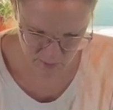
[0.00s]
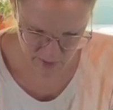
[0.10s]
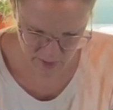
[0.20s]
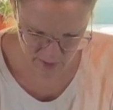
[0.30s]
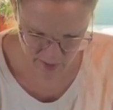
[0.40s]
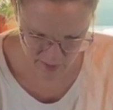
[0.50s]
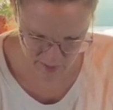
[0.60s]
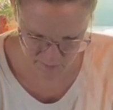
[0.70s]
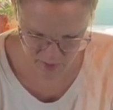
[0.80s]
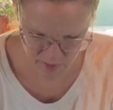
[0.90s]
with
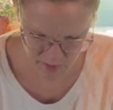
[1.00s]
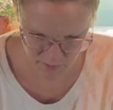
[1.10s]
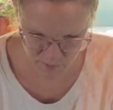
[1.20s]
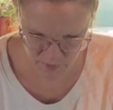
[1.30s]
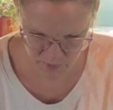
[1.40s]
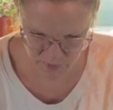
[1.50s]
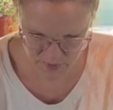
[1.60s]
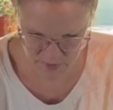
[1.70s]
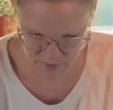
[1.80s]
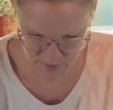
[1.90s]
um, their
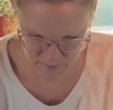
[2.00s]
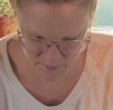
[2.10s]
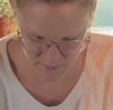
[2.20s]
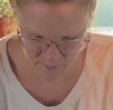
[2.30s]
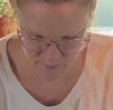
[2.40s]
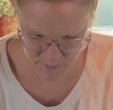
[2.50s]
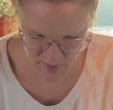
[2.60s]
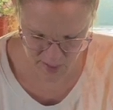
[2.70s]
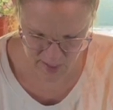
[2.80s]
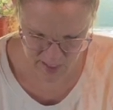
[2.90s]
roots.
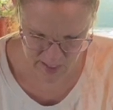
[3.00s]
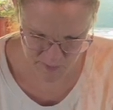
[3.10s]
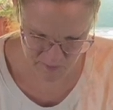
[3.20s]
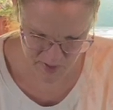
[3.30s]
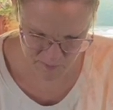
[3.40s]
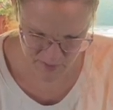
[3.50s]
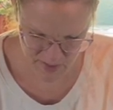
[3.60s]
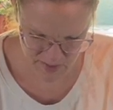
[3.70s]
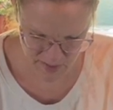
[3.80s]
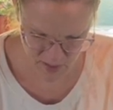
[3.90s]
But
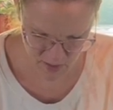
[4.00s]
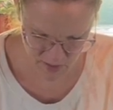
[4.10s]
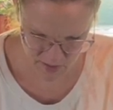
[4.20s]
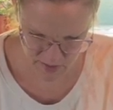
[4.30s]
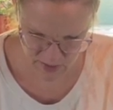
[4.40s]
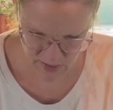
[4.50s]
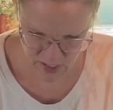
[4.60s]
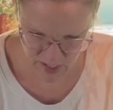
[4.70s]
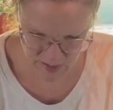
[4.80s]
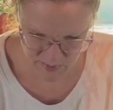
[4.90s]
basically all of their
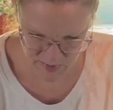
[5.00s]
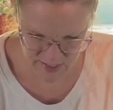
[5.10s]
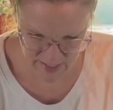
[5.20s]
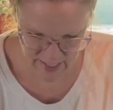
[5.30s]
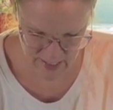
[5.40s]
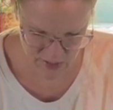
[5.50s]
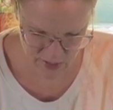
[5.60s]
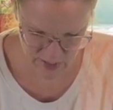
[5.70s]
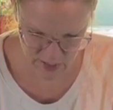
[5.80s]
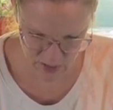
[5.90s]
little octopus legs
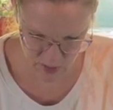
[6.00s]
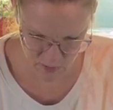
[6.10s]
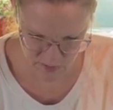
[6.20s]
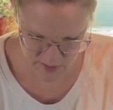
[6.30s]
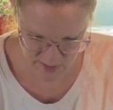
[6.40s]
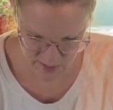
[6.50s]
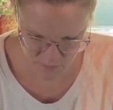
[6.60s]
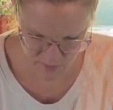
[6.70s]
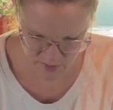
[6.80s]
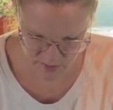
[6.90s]
are going to go
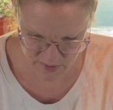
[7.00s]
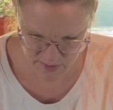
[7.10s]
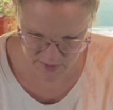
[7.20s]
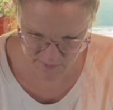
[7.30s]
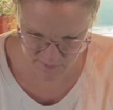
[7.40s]
downwards.